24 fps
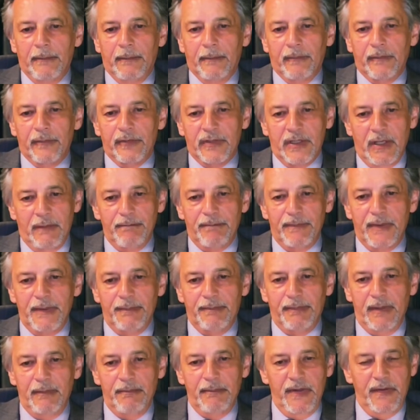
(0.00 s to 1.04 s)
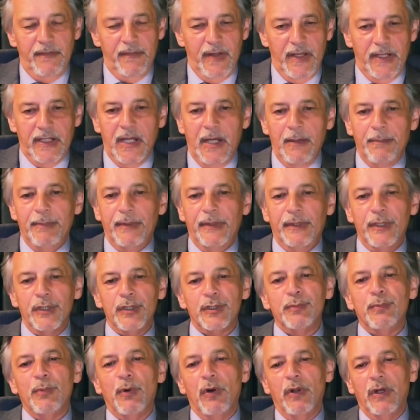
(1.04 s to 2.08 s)
Some people may wake up in the
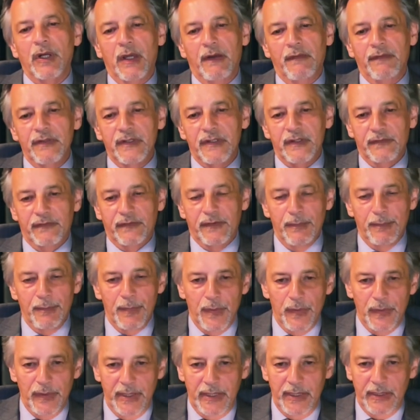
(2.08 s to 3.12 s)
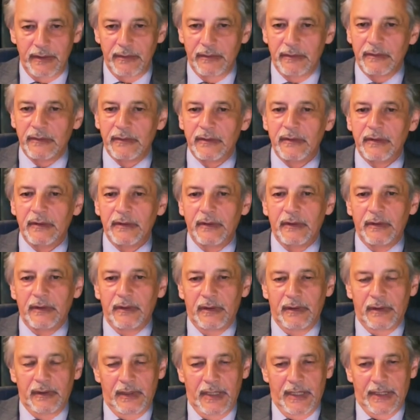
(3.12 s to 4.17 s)
small hours of the morning,
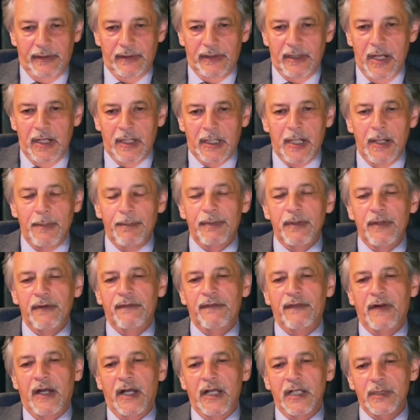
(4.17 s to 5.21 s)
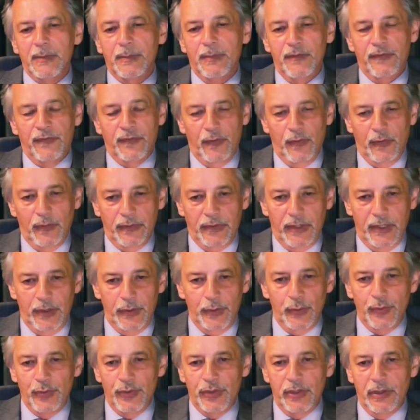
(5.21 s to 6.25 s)
like a couple of hours before their
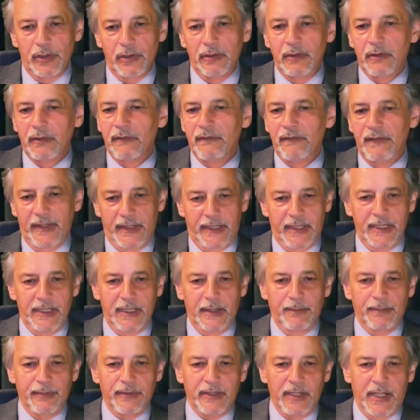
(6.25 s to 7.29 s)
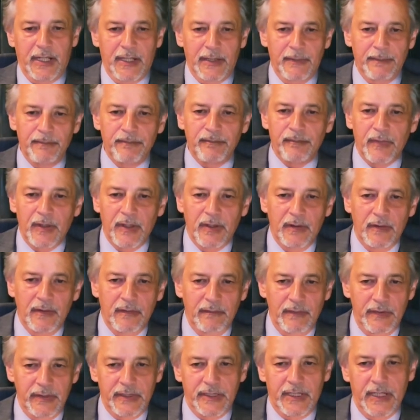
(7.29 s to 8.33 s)
usual waking up time,
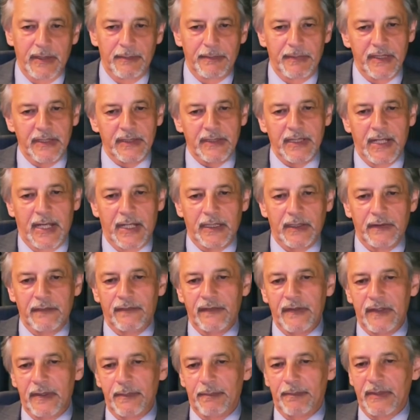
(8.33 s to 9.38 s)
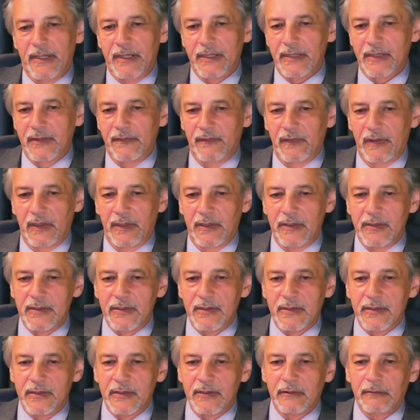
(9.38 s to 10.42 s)
which can be a sign of a depressive
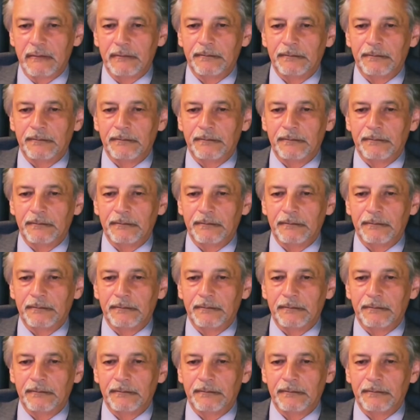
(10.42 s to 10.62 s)
illness.